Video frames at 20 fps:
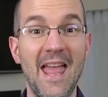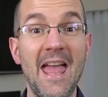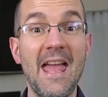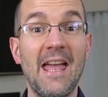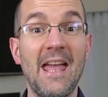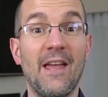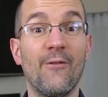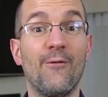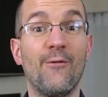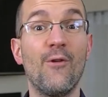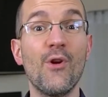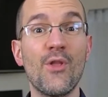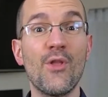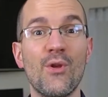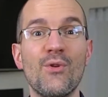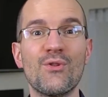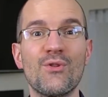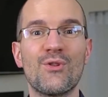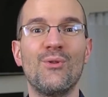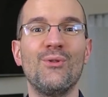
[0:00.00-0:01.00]
And for
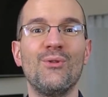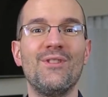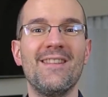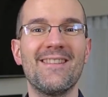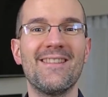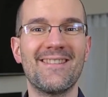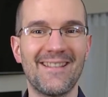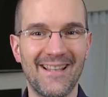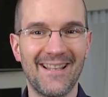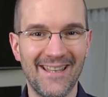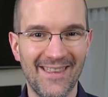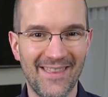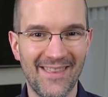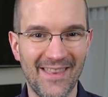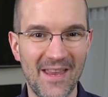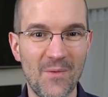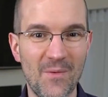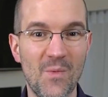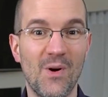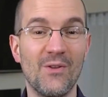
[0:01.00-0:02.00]
those who decide
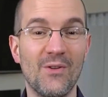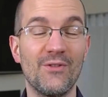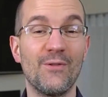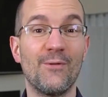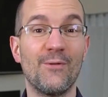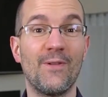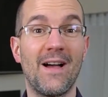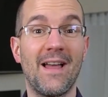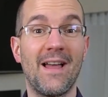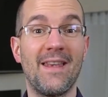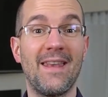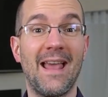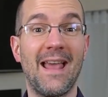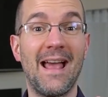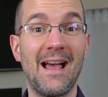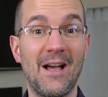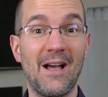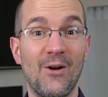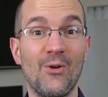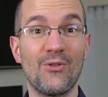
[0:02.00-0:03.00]
they want to find
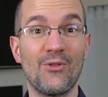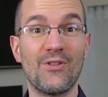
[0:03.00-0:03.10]
out